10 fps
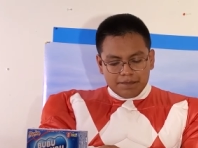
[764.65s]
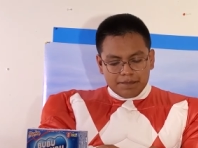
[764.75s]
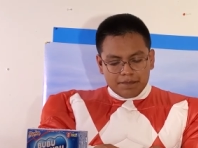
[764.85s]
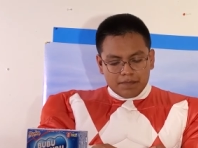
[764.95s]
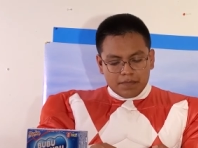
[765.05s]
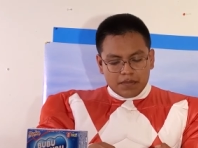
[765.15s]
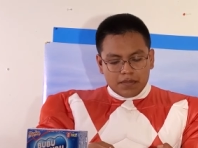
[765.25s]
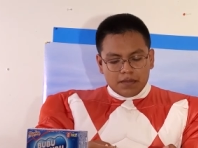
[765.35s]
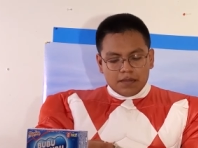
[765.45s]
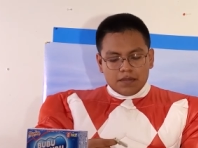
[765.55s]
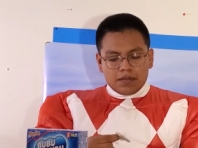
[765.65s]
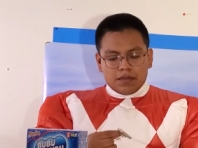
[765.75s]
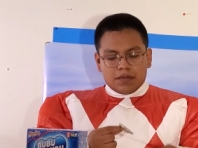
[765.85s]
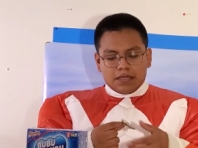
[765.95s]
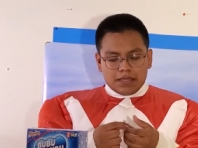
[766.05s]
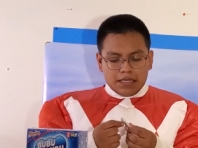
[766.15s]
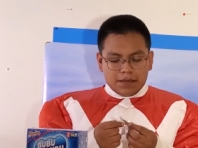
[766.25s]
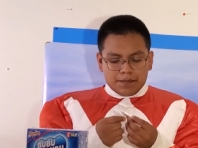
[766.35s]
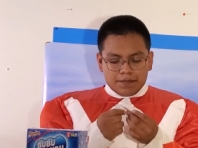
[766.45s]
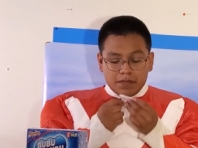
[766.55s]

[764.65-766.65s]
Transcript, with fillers: You get that.